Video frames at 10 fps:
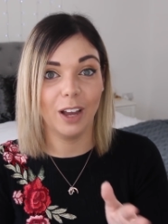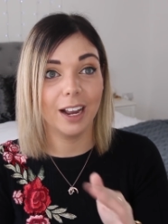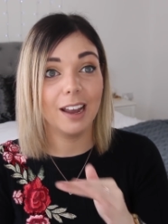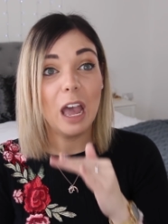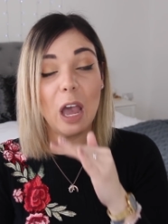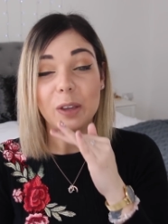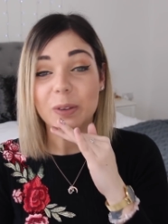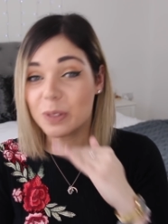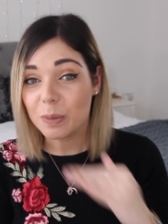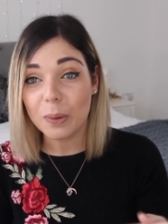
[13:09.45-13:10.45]
Like,
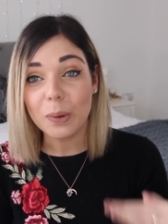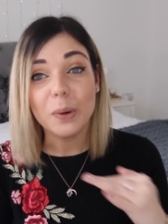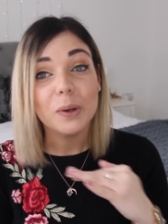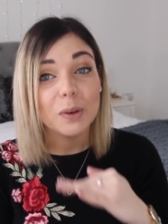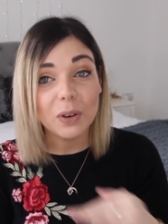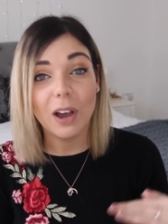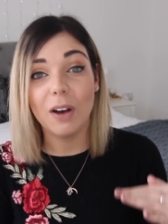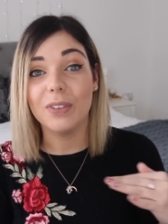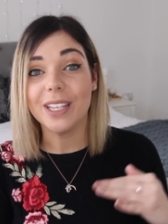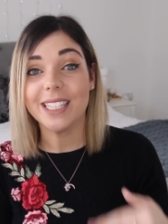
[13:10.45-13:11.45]
your support, your
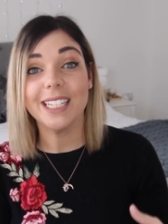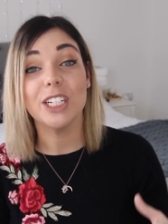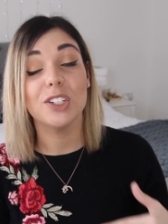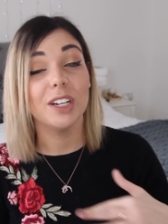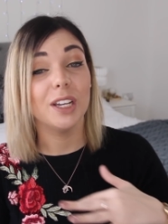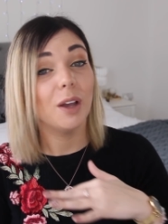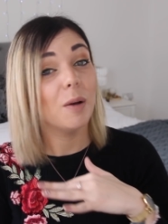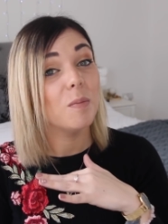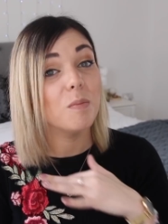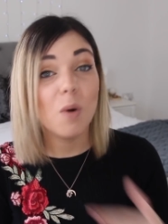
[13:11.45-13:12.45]
love is literally
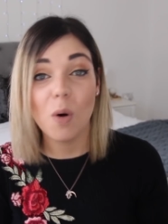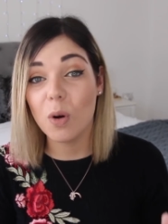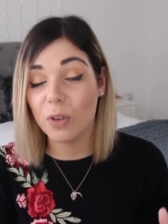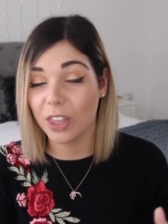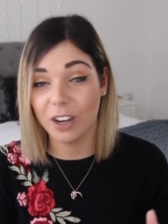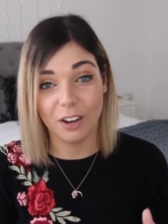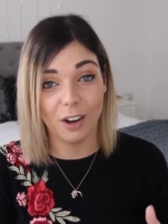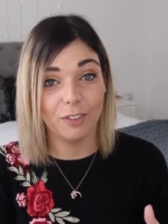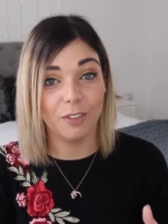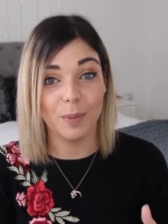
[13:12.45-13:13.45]
more than
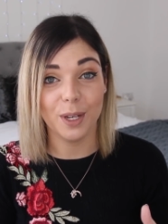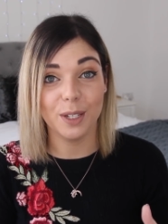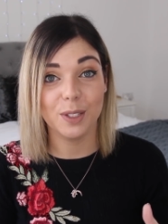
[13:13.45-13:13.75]
enough for me,